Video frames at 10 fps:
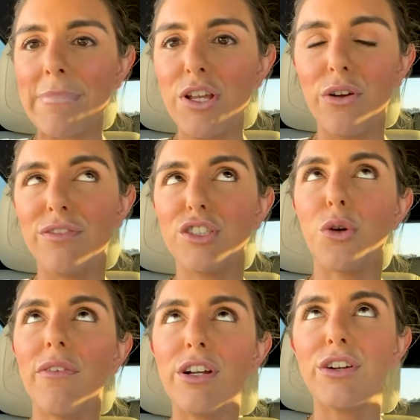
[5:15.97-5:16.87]
you know, if you're
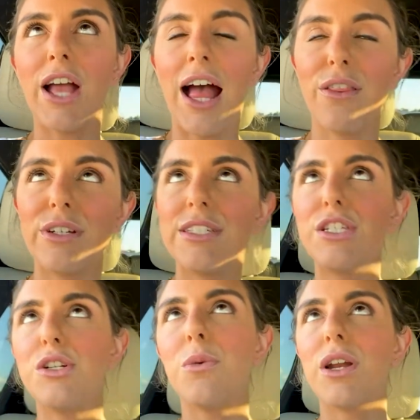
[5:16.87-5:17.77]
1,200
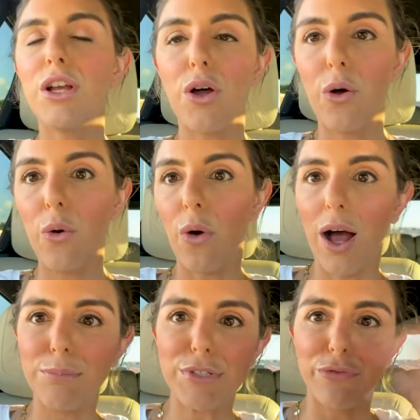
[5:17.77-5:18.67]
calories, you don't want to go
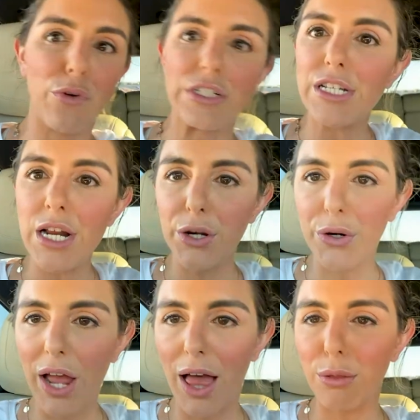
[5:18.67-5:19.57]
up to
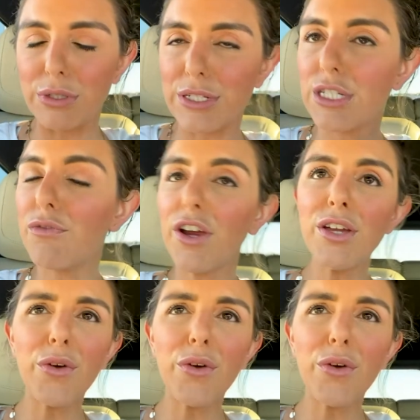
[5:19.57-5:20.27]
1,400 calories. It's very